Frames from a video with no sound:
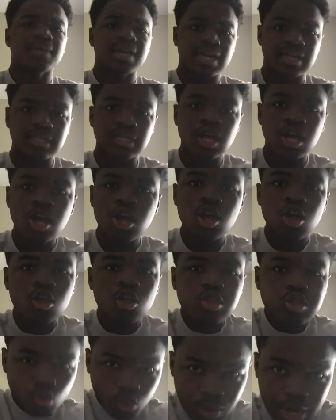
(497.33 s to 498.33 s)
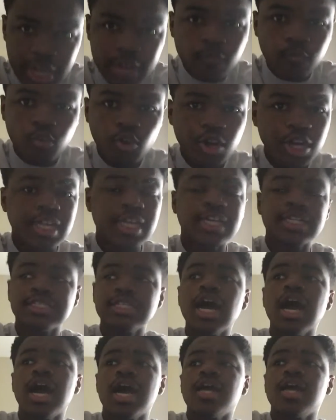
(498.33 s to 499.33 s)
man. 3 freaking
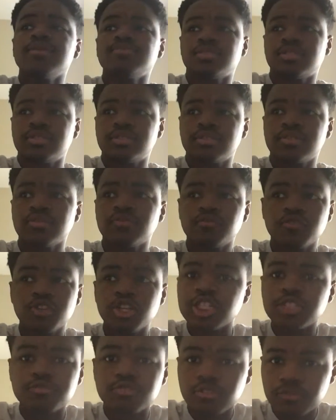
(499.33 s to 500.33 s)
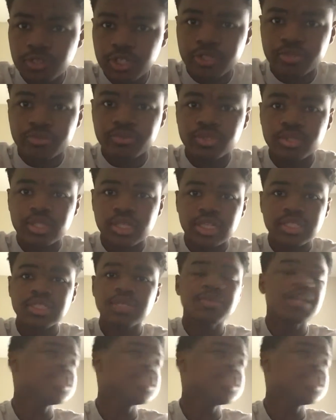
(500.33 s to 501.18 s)
times for this review. To